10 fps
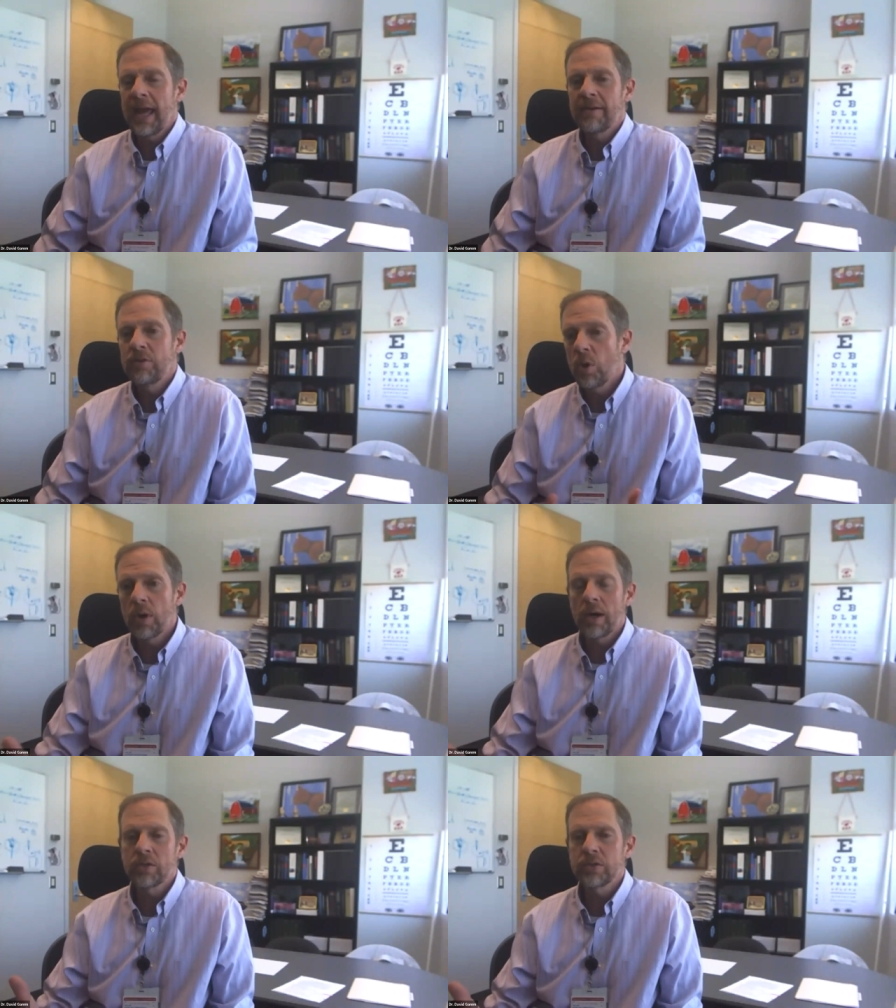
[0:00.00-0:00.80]
that have
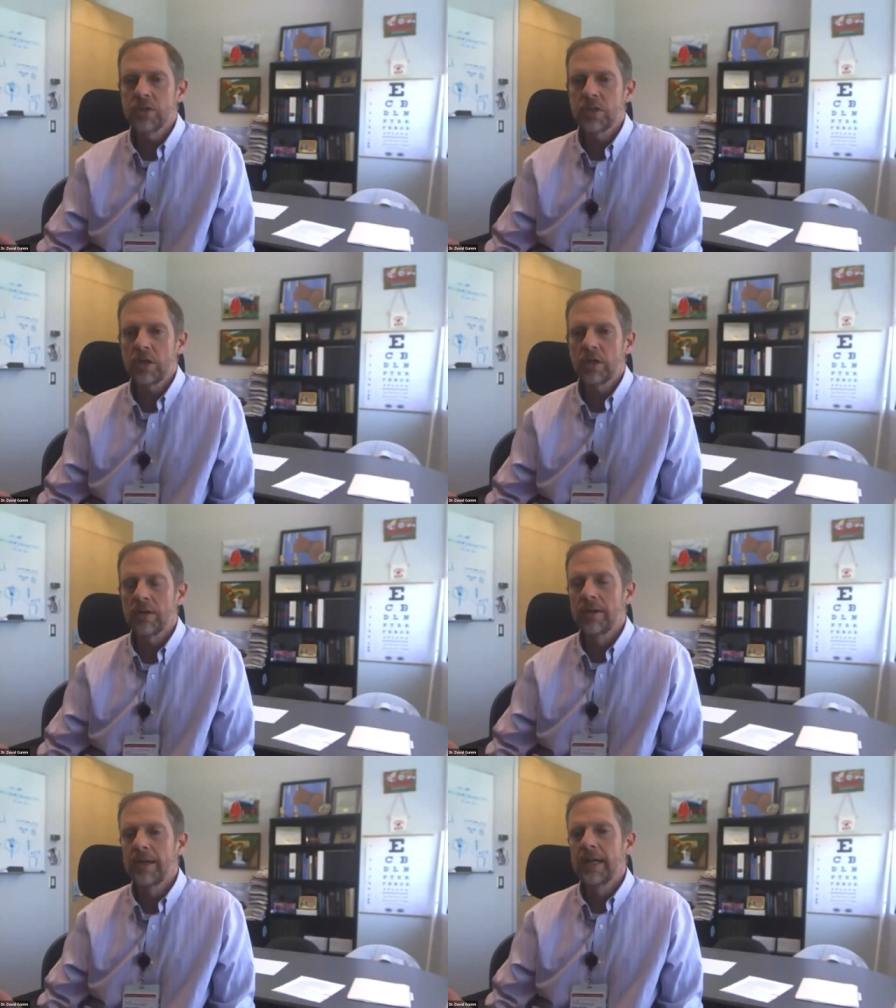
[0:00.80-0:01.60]
nowhere else to turn,
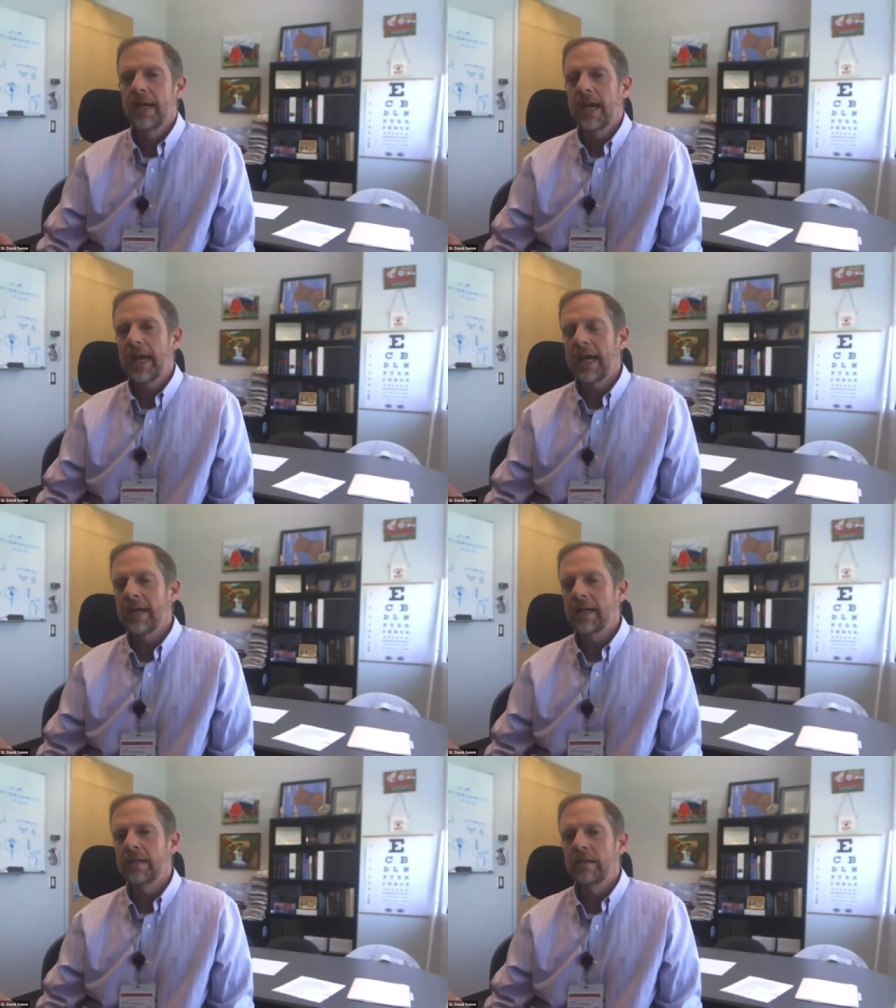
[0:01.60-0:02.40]

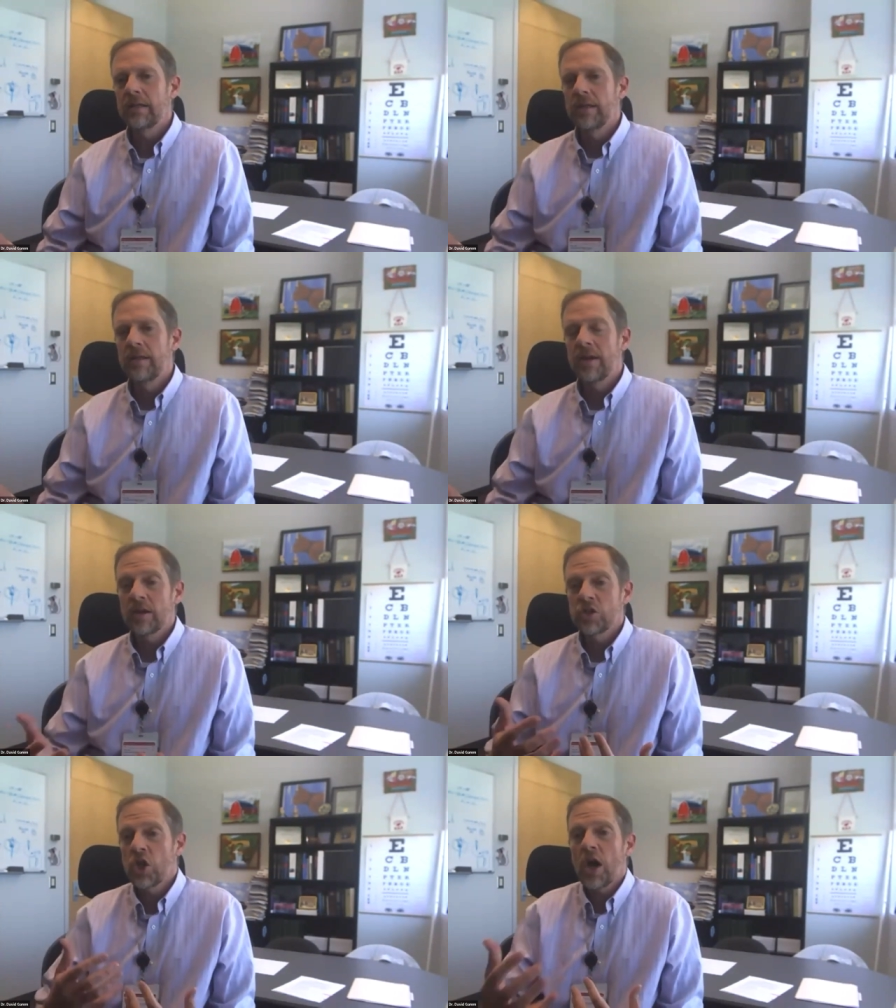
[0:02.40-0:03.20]
and
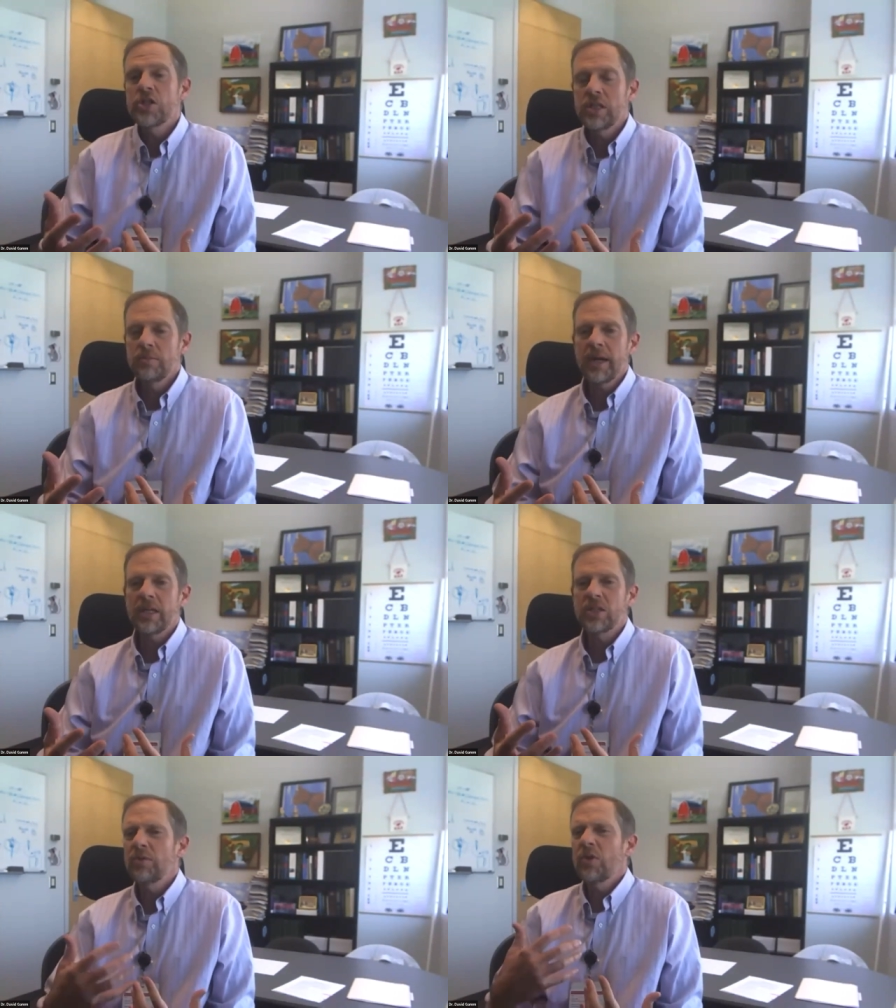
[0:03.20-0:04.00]
they're charging
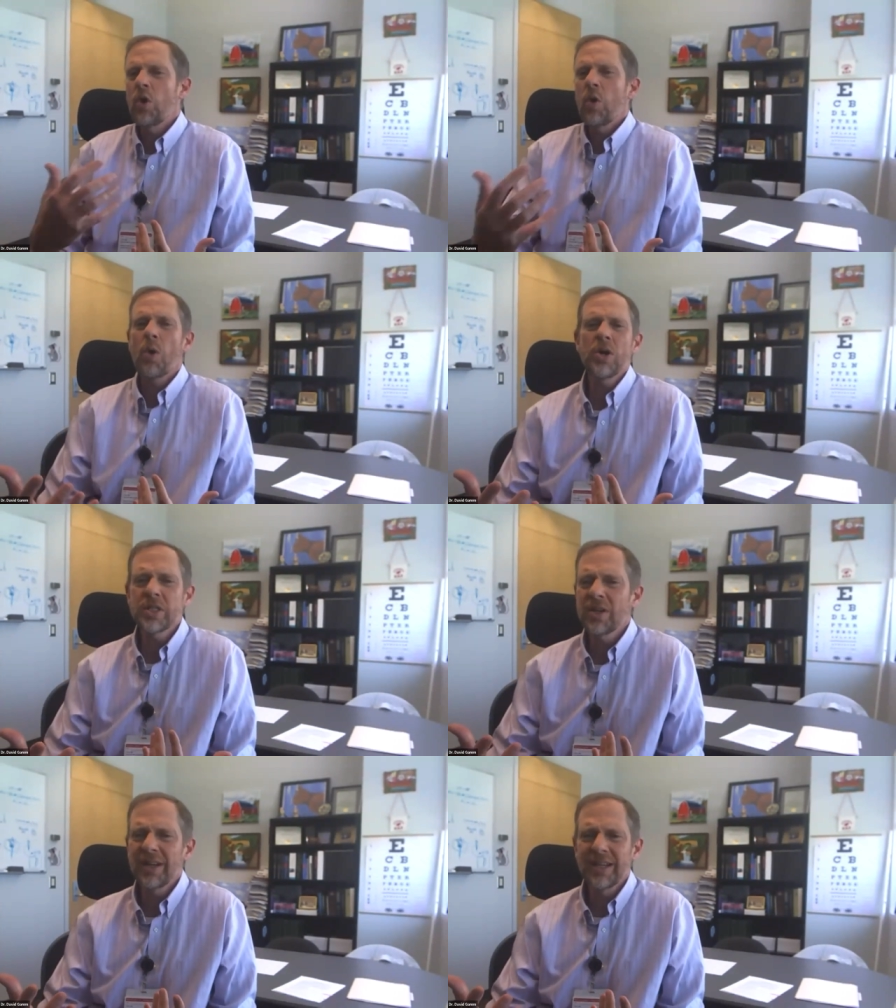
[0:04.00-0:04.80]
money. So of course
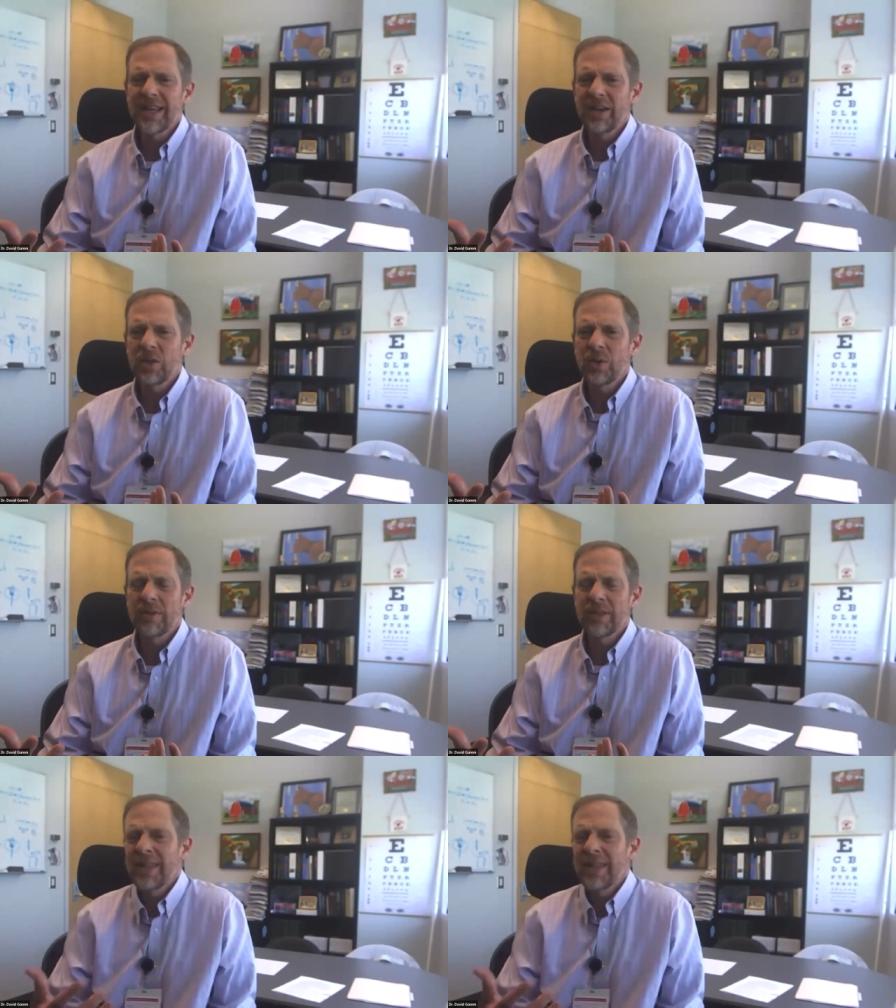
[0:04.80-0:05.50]
they're going to tell you everything.